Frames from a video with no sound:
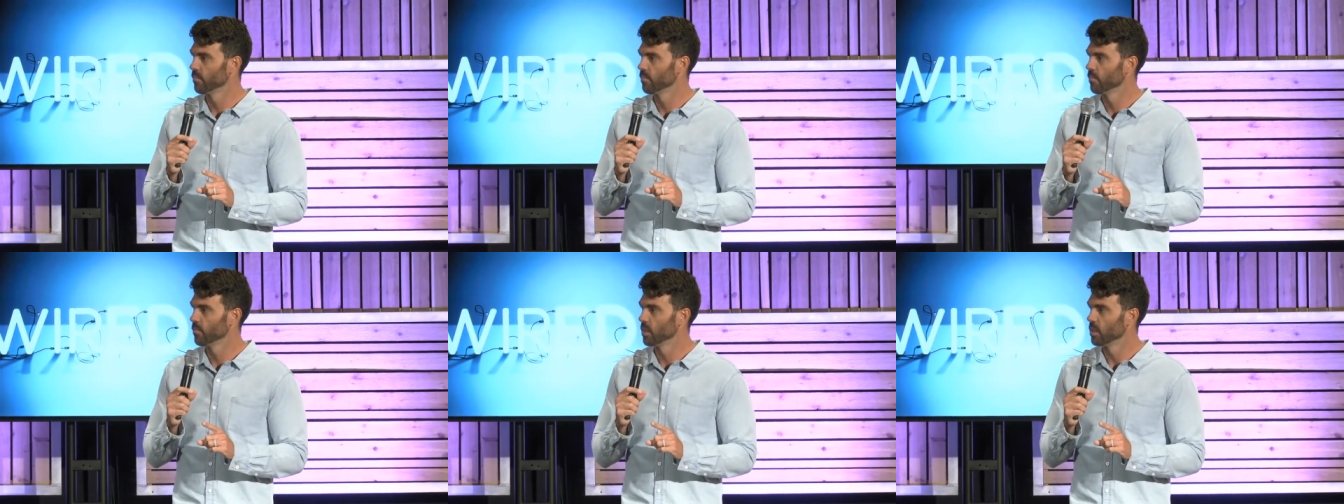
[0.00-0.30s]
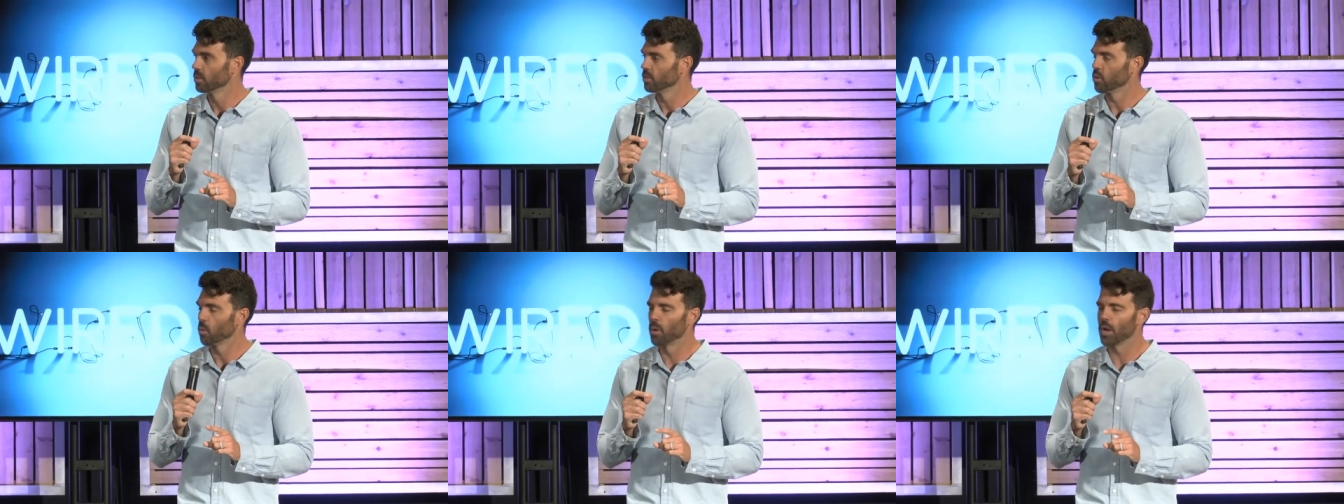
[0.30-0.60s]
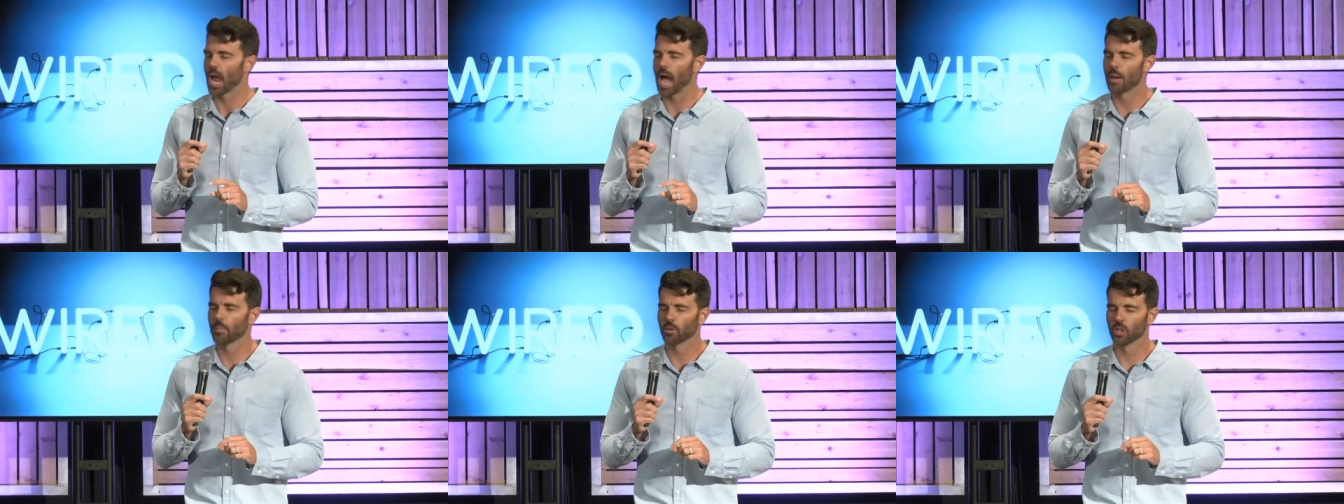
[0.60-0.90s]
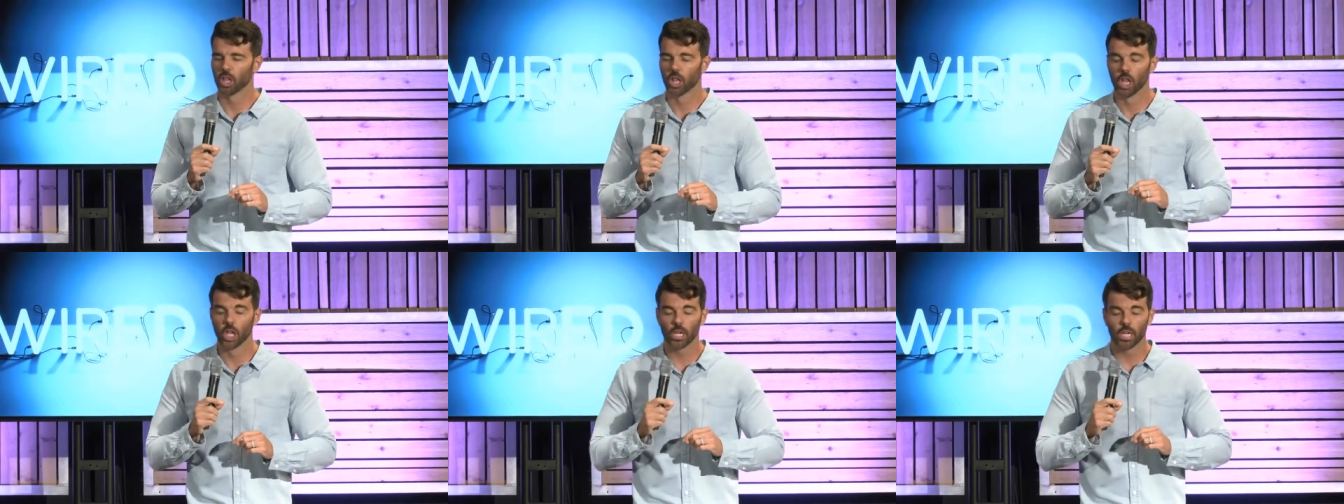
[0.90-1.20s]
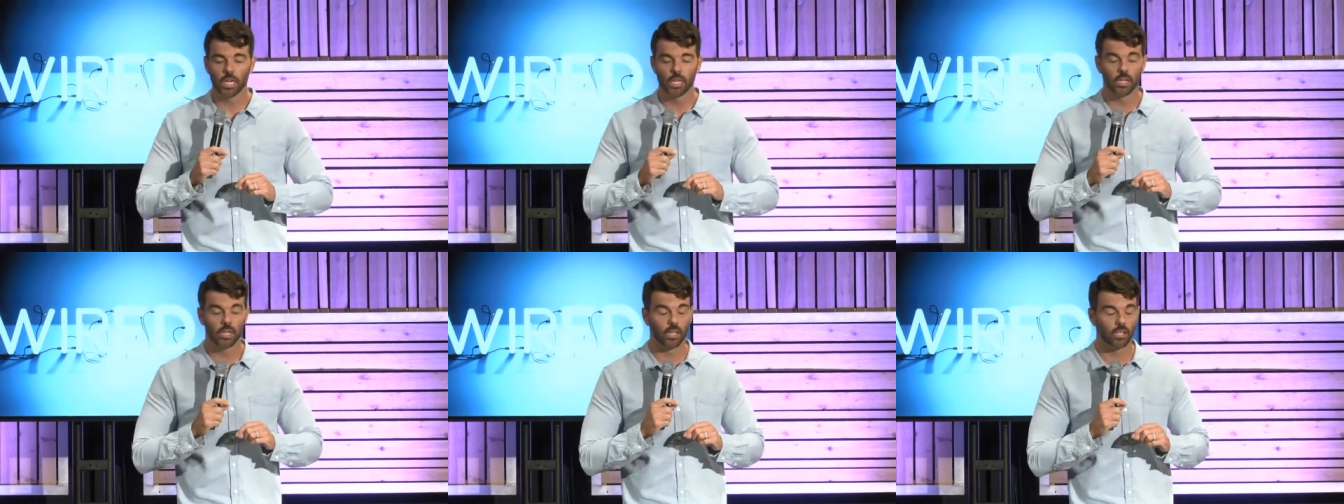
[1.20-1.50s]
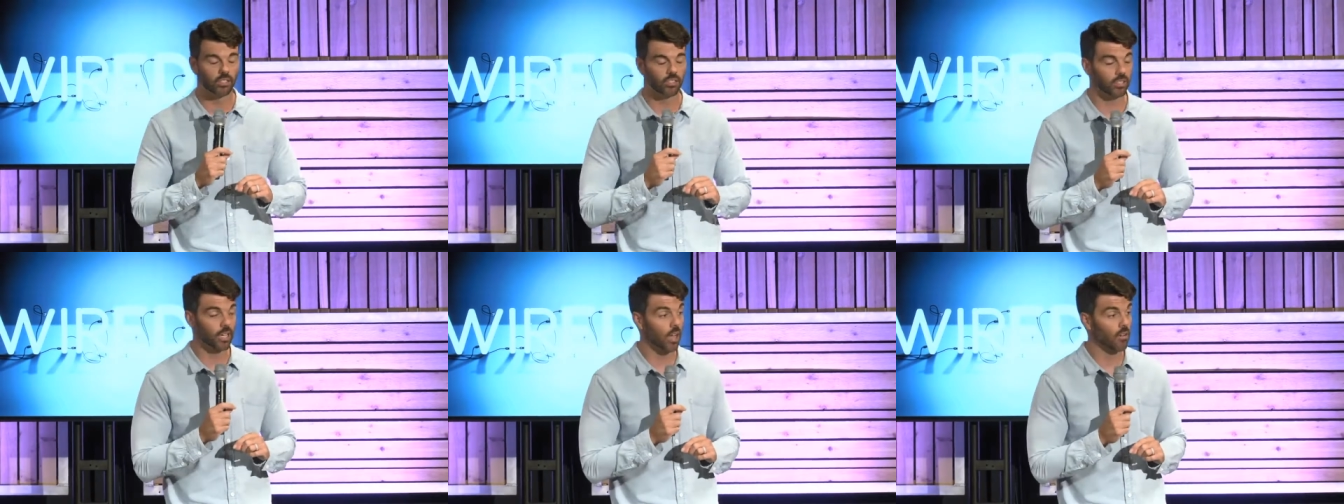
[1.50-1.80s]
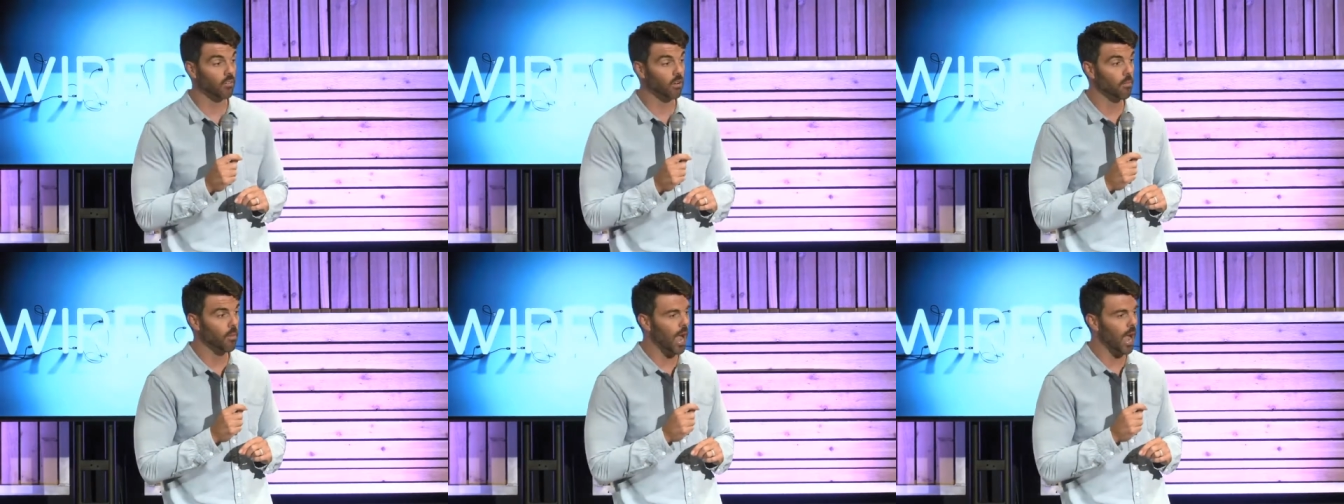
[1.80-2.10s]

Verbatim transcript: So when I'm looking to discover my